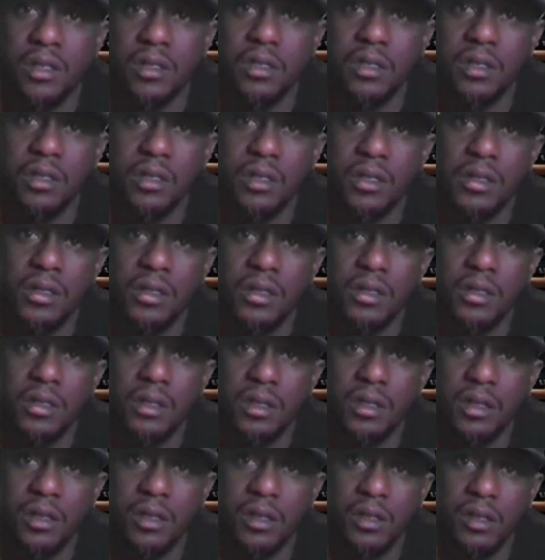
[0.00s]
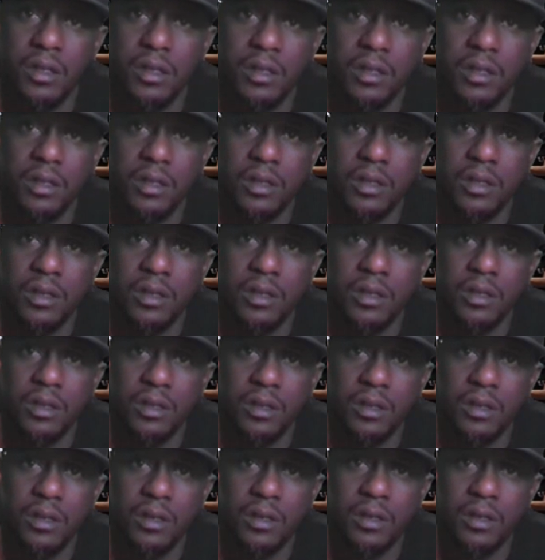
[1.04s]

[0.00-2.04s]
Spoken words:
Nothing is said.